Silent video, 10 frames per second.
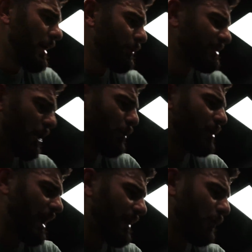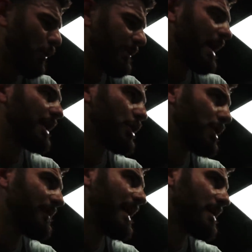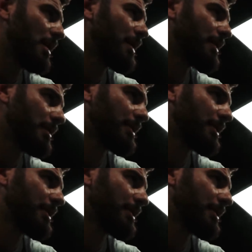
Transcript: was okay for me. I could have added on another